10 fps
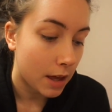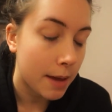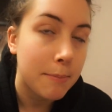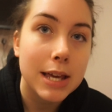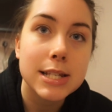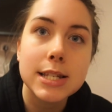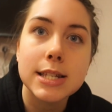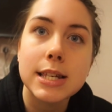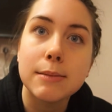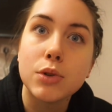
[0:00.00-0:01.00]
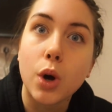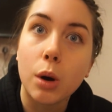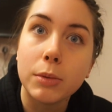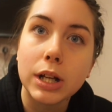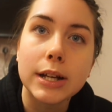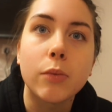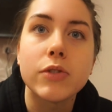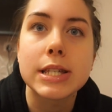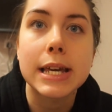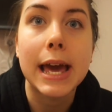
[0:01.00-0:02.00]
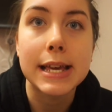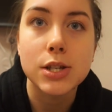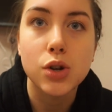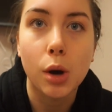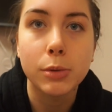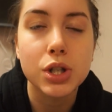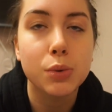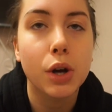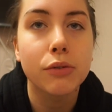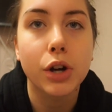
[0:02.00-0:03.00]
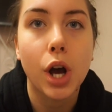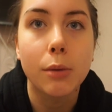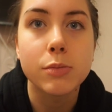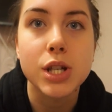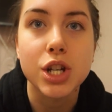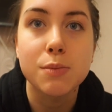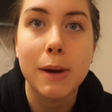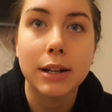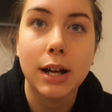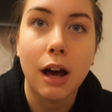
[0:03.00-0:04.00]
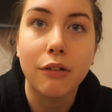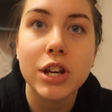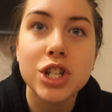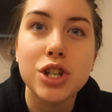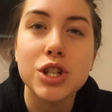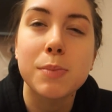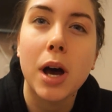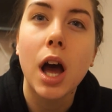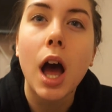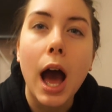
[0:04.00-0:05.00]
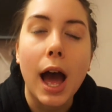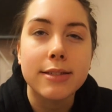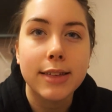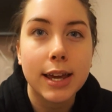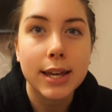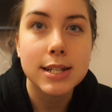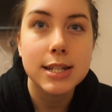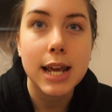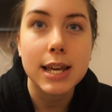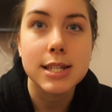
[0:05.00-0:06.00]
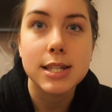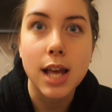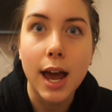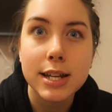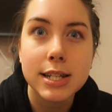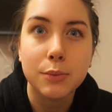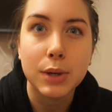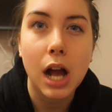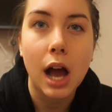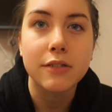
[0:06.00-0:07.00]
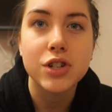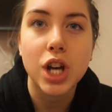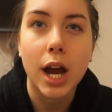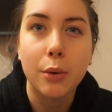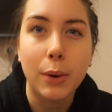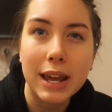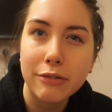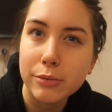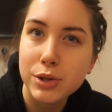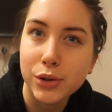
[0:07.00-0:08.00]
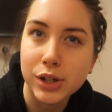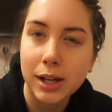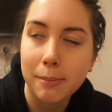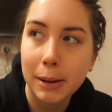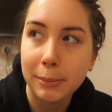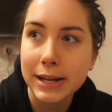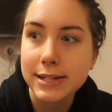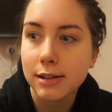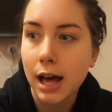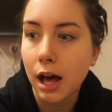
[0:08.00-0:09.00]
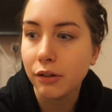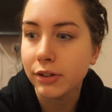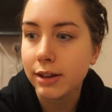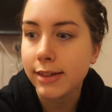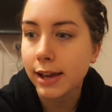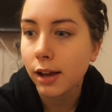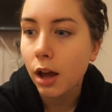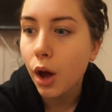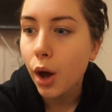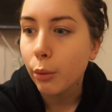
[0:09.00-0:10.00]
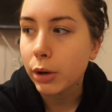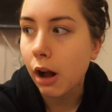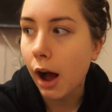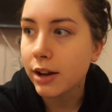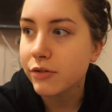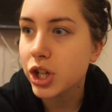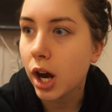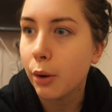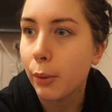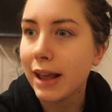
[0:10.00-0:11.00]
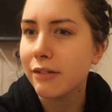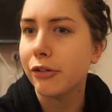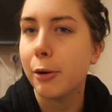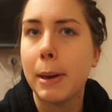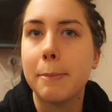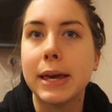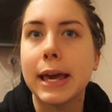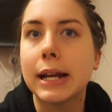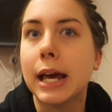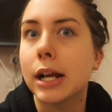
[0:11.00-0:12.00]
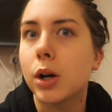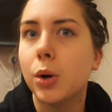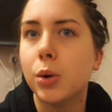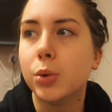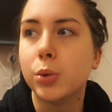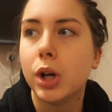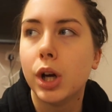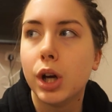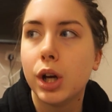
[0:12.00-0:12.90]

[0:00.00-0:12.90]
it makes it seem normal, and obviously it is normal to overcome such mental health issues, but I think in today's society we kind of shy away from talking about mental health, and I think we kind of shy away from it being like, oh,